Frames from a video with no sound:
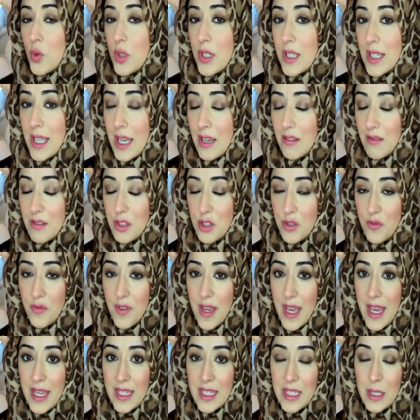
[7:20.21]
You want to get rid
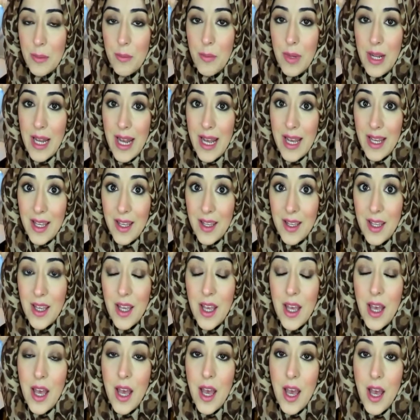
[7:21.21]
of any plaque
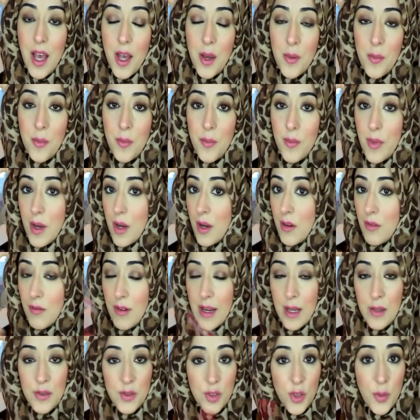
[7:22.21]

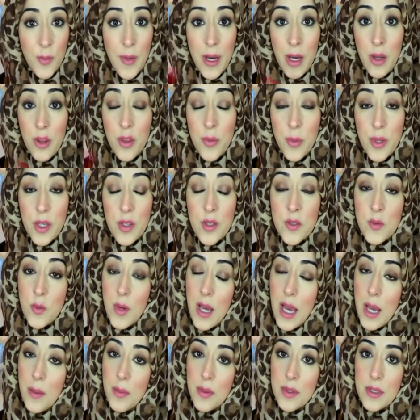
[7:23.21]
around your mouth,
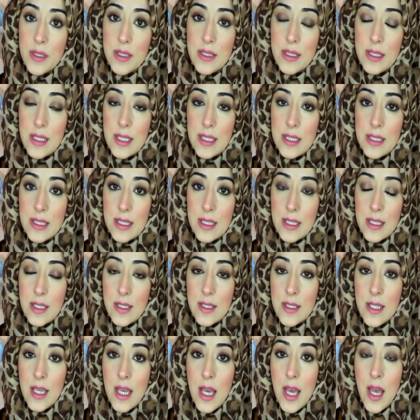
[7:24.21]
because what happens is
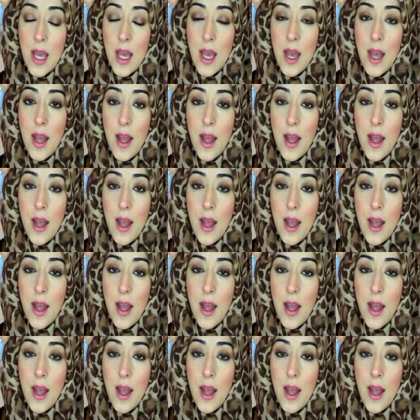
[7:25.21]
that